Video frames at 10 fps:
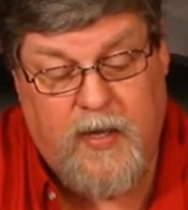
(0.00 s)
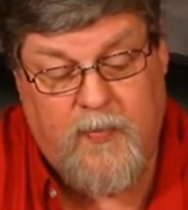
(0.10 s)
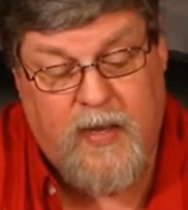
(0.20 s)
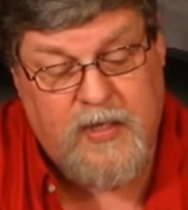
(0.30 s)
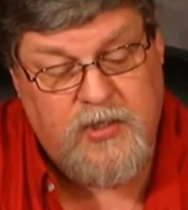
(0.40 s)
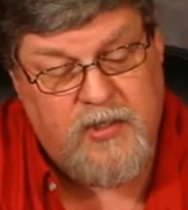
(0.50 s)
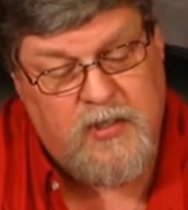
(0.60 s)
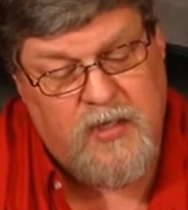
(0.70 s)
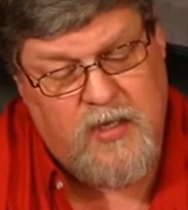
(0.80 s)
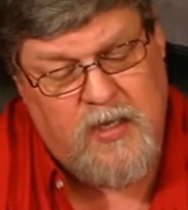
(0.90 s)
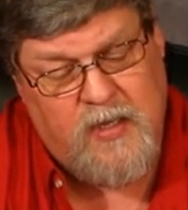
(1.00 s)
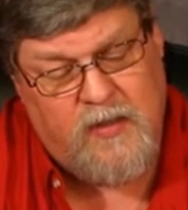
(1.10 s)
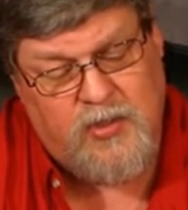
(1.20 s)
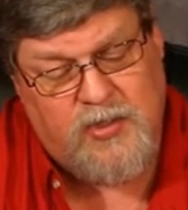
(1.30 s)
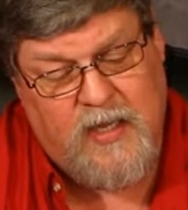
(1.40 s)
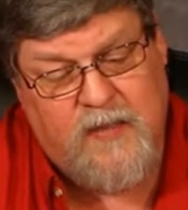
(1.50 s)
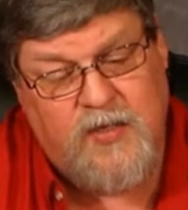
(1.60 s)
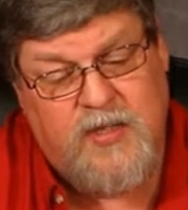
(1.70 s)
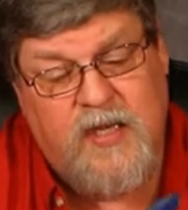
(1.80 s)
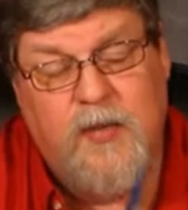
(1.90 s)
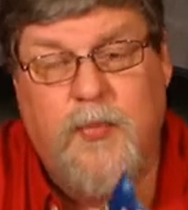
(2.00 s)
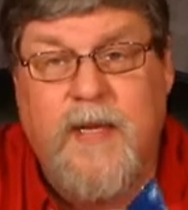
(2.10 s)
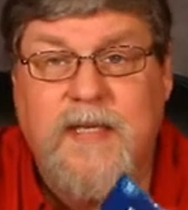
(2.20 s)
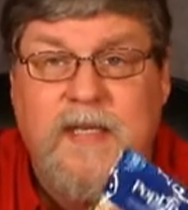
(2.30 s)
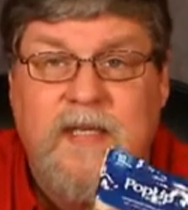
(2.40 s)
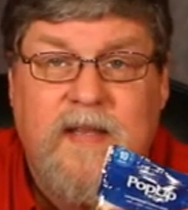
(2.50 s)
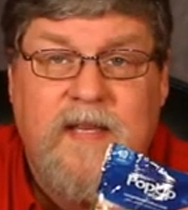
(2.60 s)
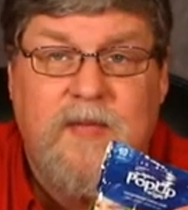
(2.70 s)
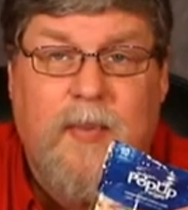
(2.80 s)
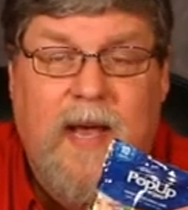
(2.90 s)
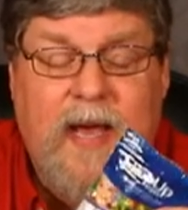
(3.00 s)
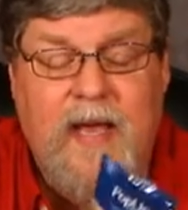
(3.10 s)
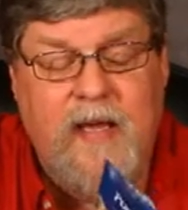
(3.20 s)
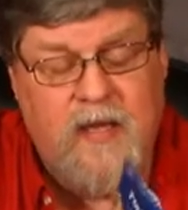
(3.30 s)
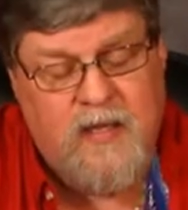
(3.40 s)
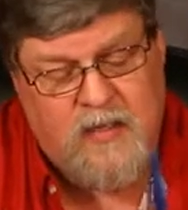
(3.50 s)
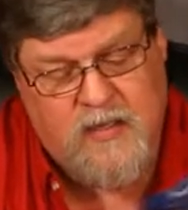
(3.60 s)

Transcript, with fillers: I imagine they're saying there's 10 pieces in this bag,